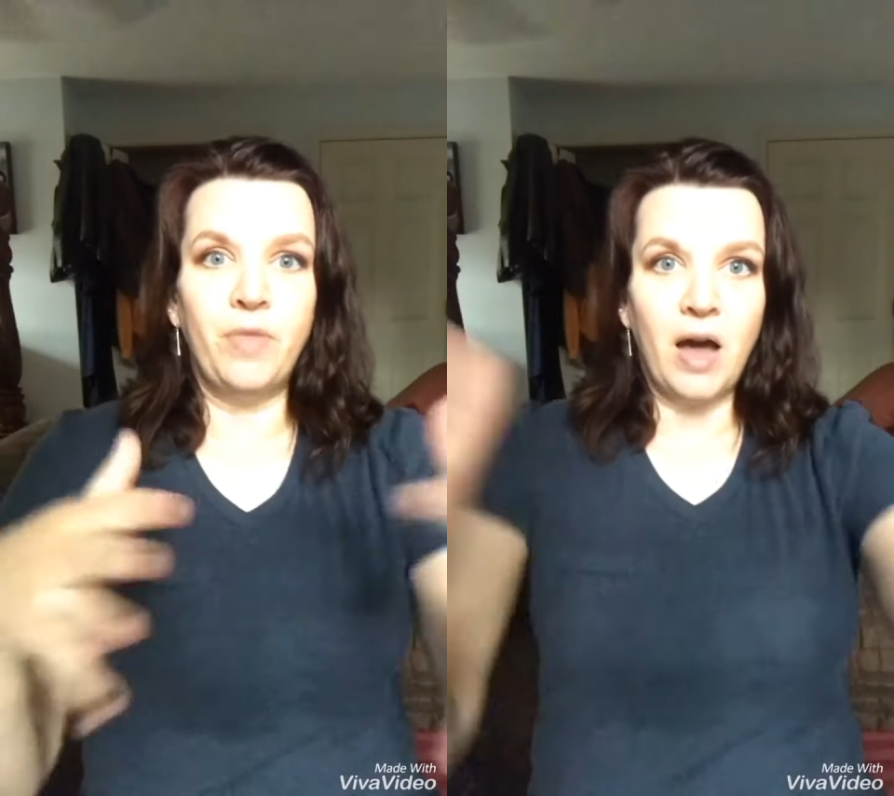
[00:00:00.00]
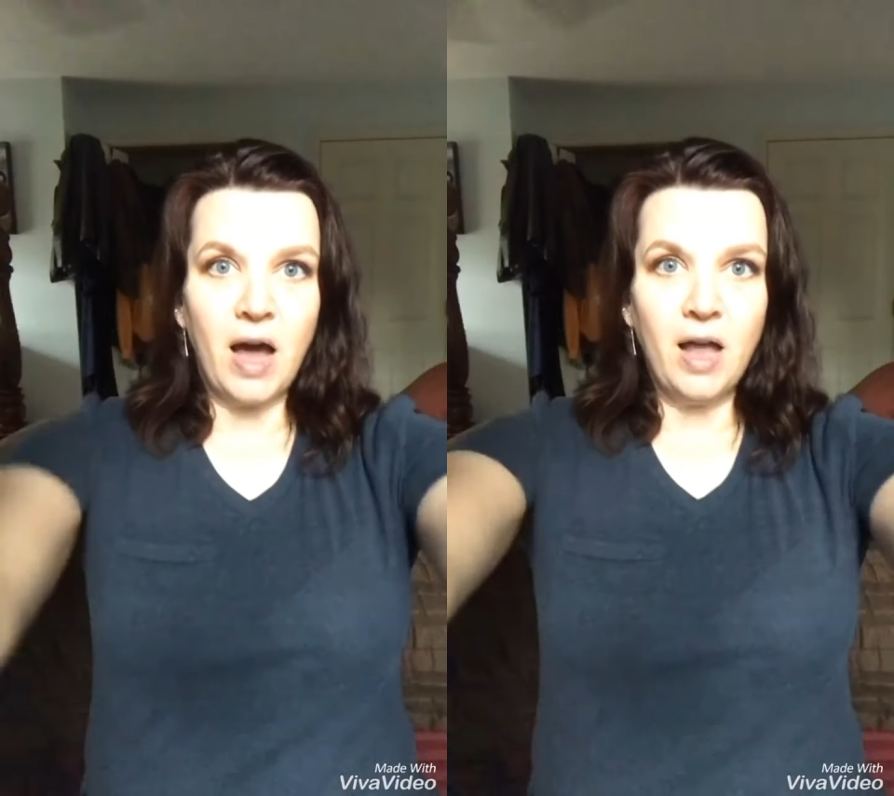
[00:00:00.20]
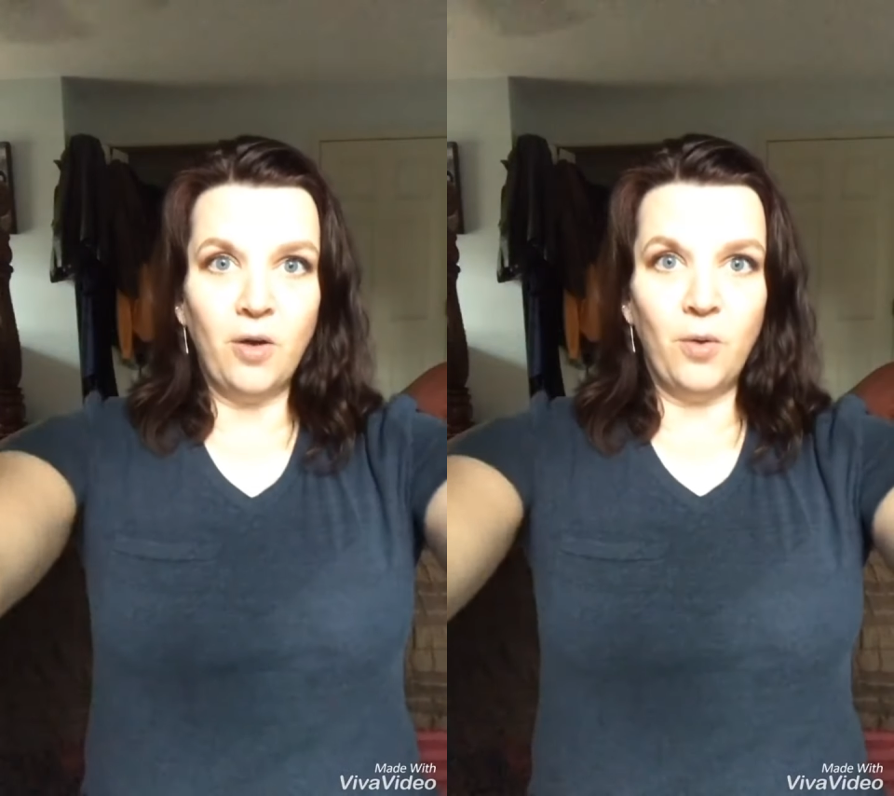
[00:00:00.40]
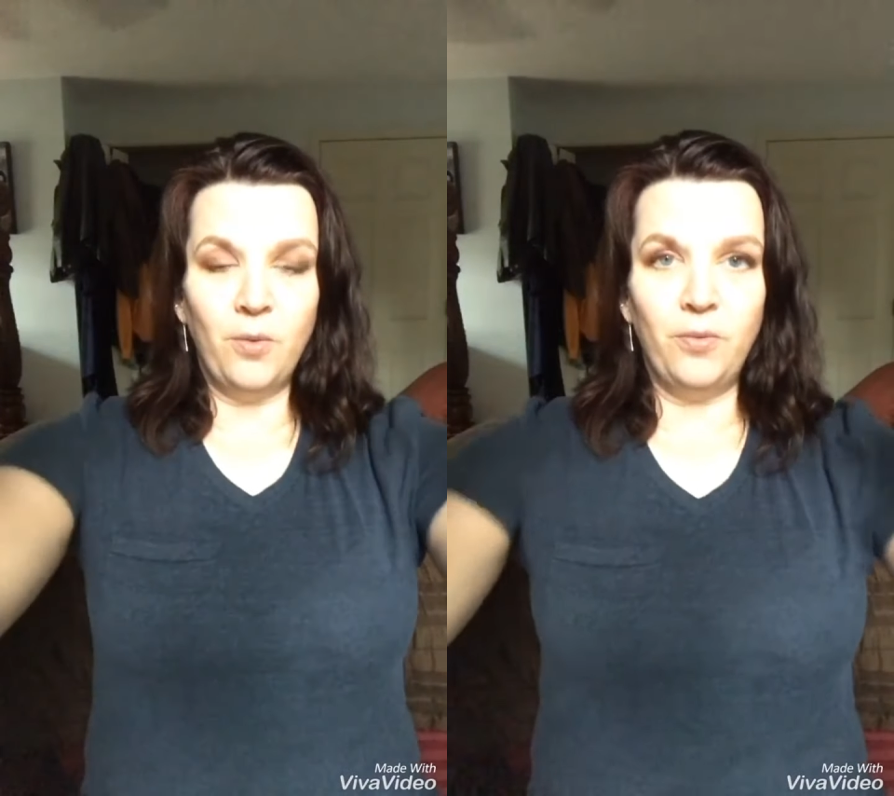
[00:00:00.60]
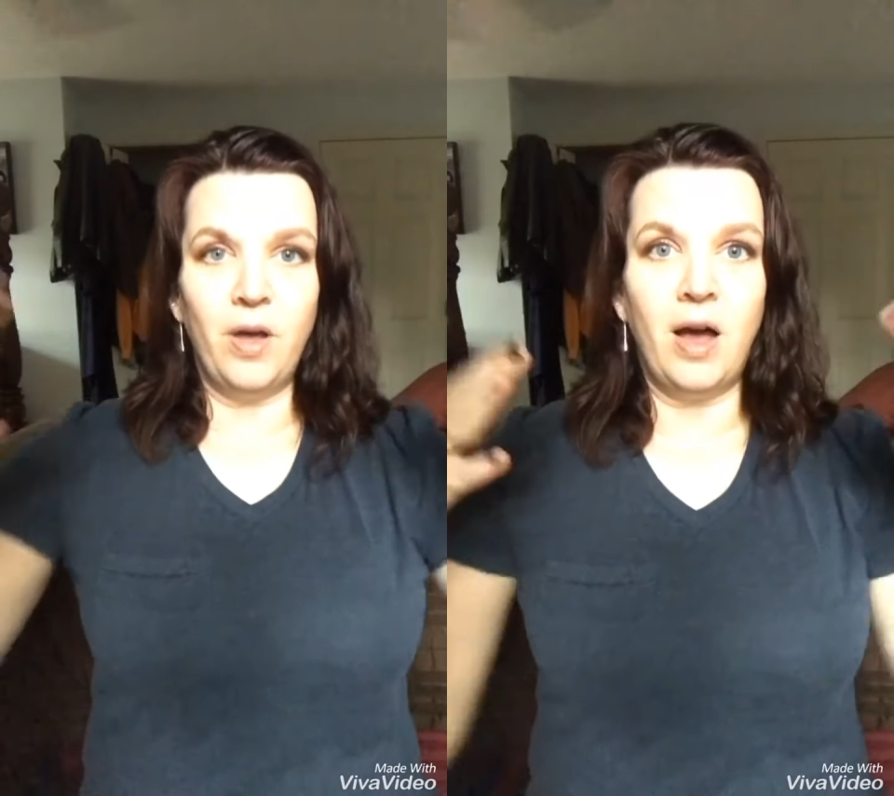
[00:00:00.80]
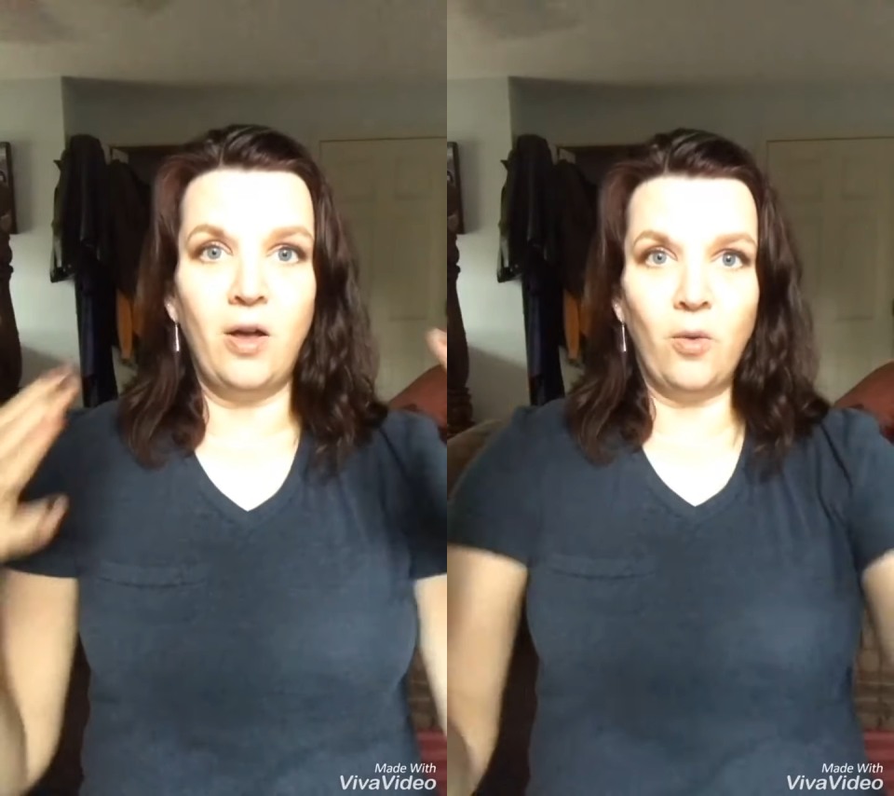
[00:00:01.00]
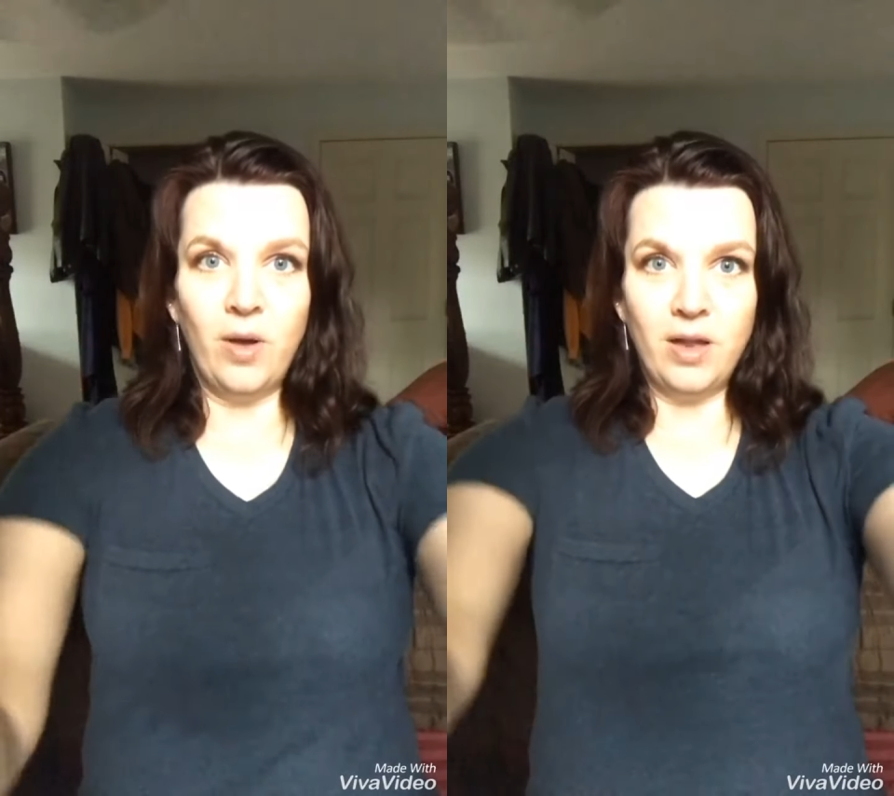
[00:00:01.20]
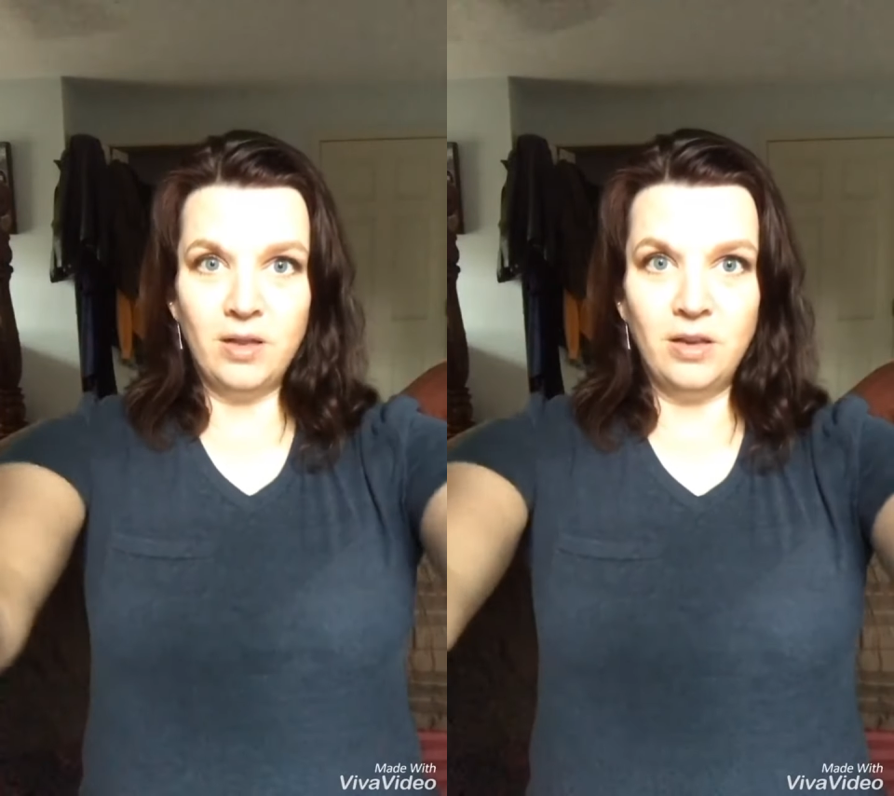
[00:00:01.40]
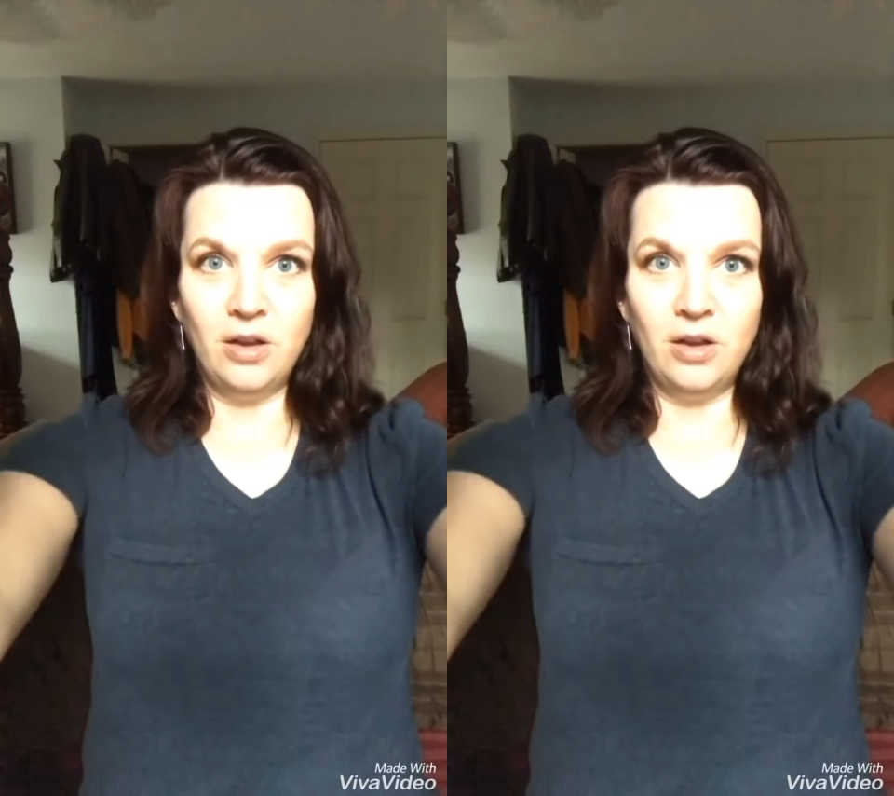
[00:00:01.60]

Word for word: the aisle the aisleway